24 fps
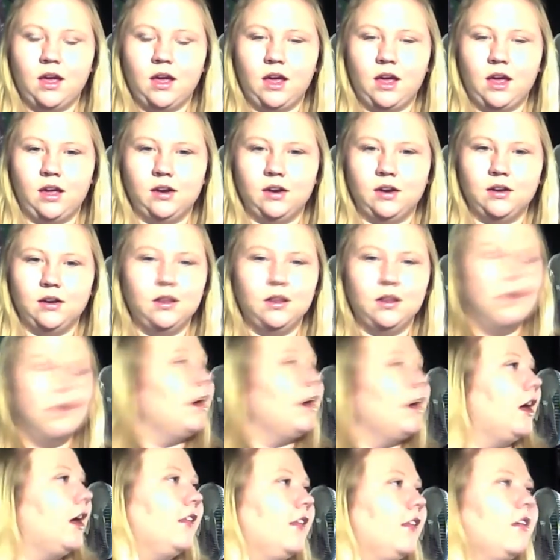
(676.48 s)
and
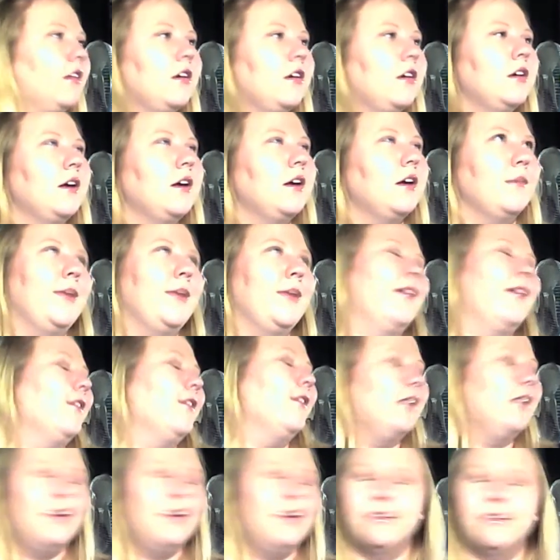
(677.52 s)
I look. I'm like
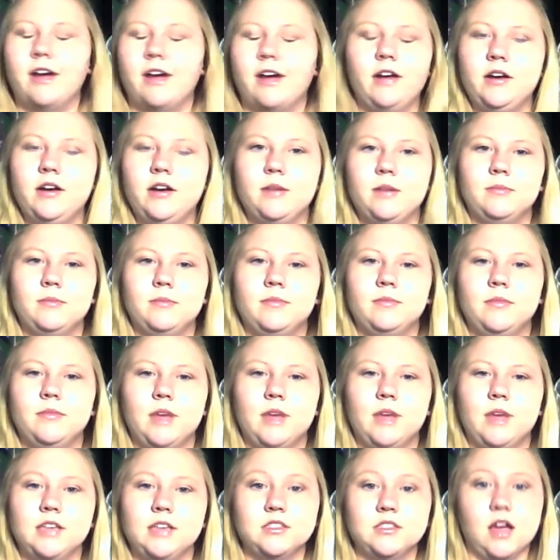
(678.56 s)
looking around, and I'm,
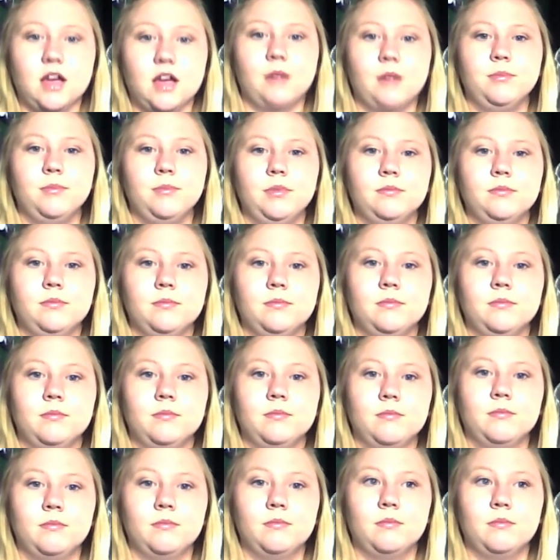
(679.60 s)
I stop,
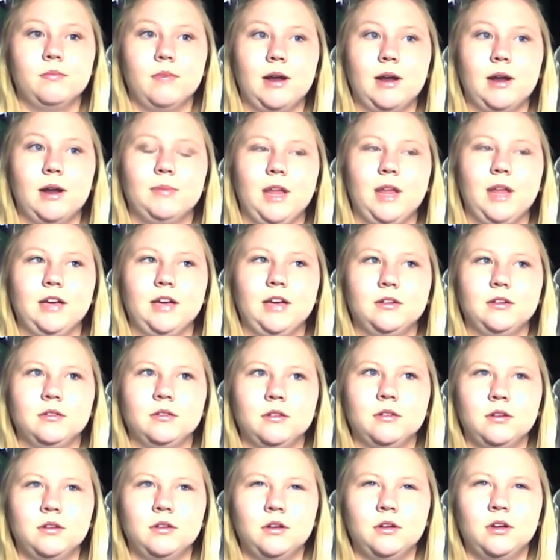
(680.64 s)
and I'm like,
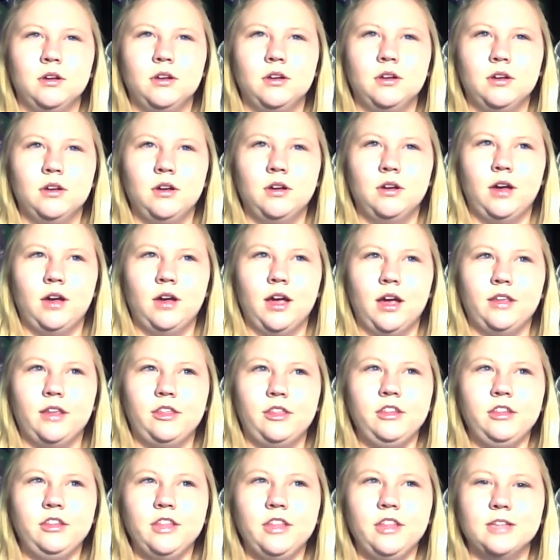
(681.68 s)
I
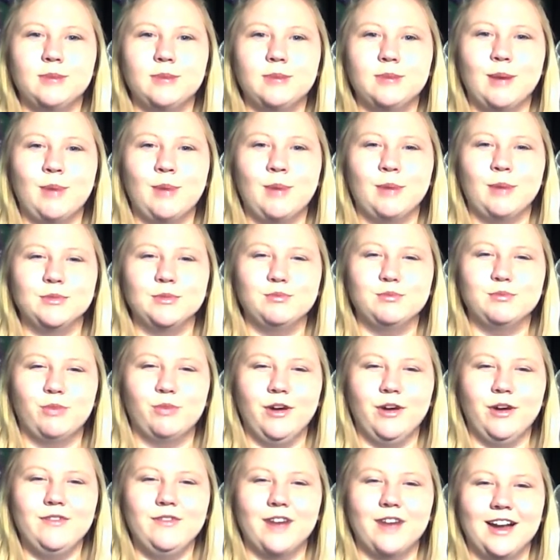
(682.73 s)
think that's my mom's
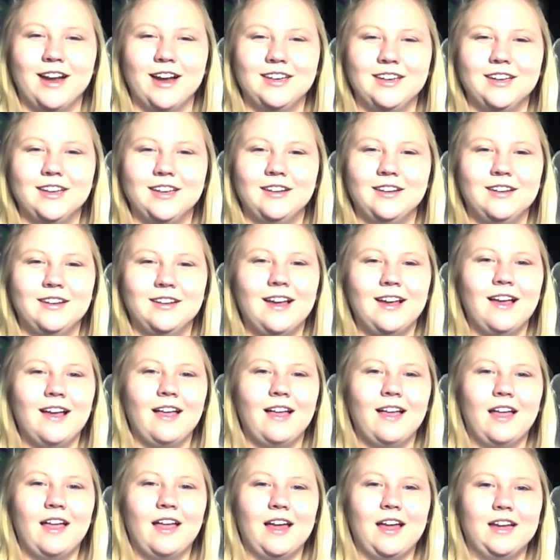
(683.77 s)
boyfriend.
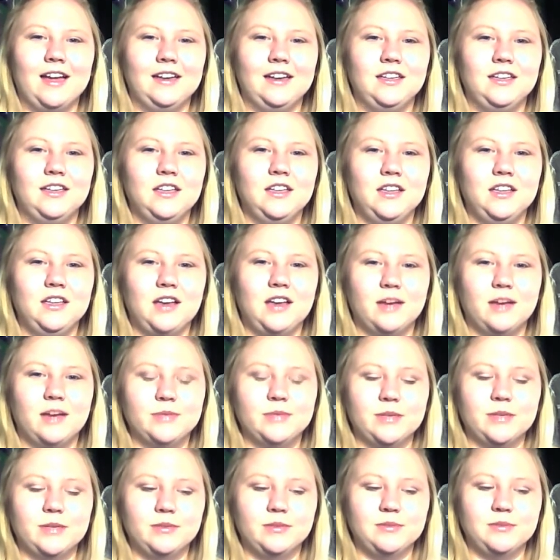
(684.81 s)
And he
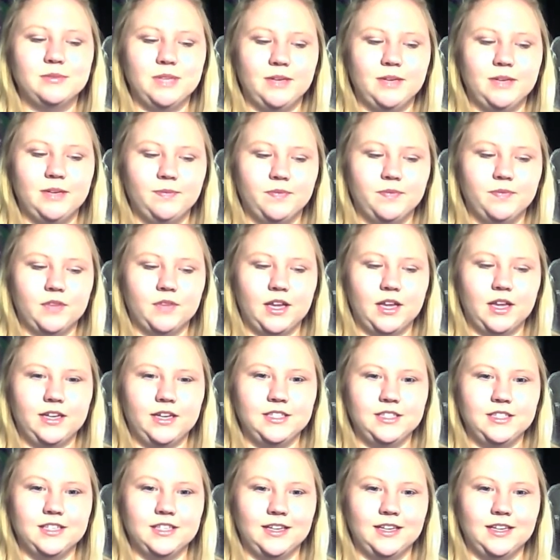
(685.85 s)
comes up to me and
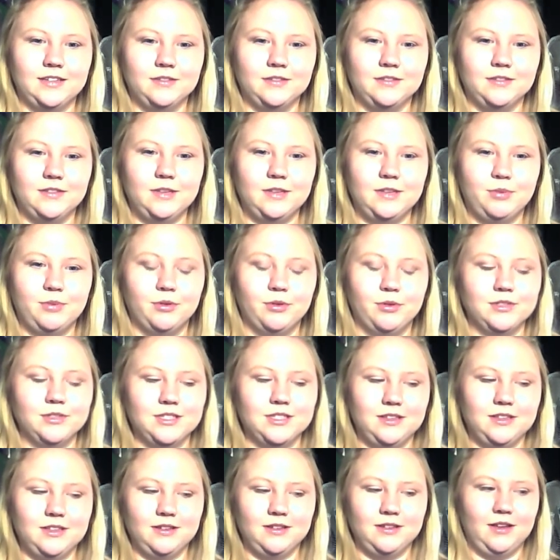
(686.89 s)
he's like, he pulls
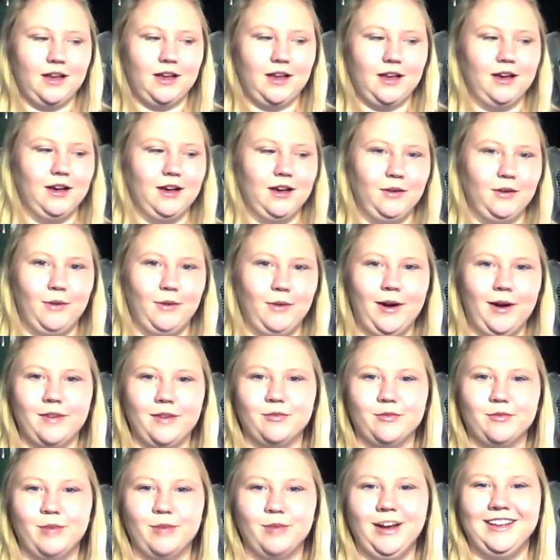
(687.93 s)
uh, a wad
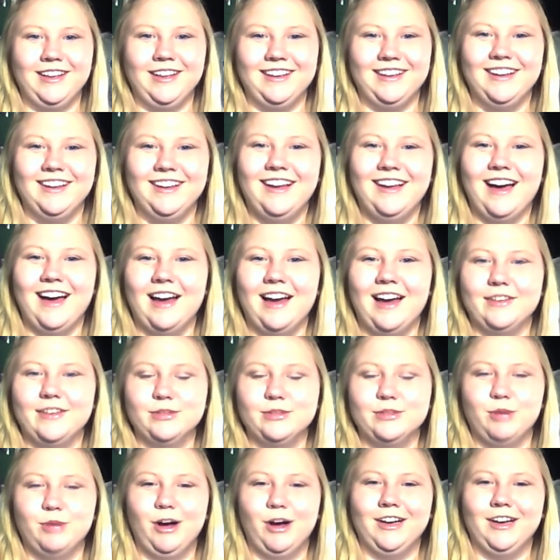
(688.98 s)
of money out of
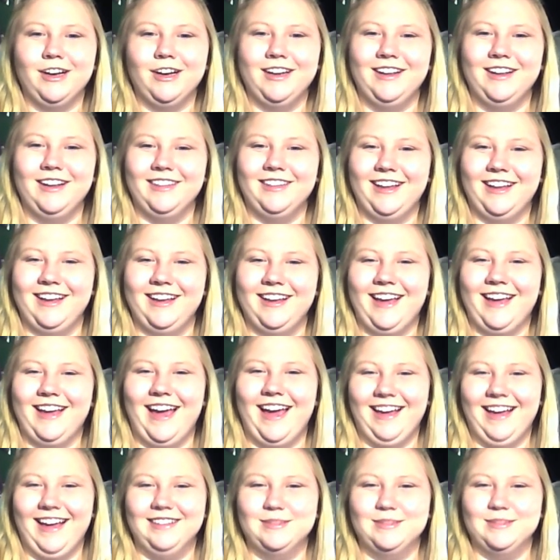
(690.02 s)
his pocket and like
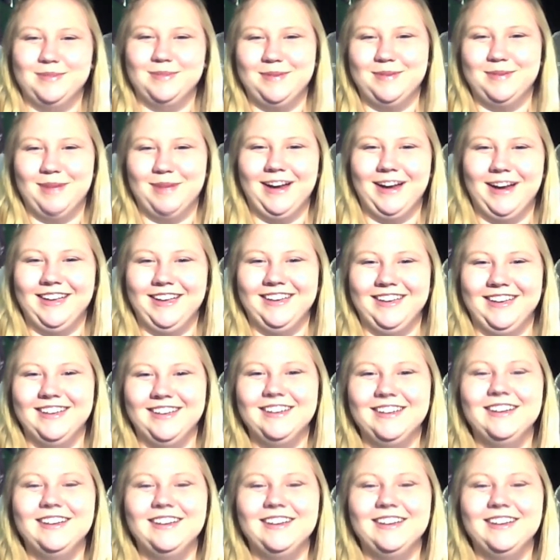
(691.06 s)
hands me money.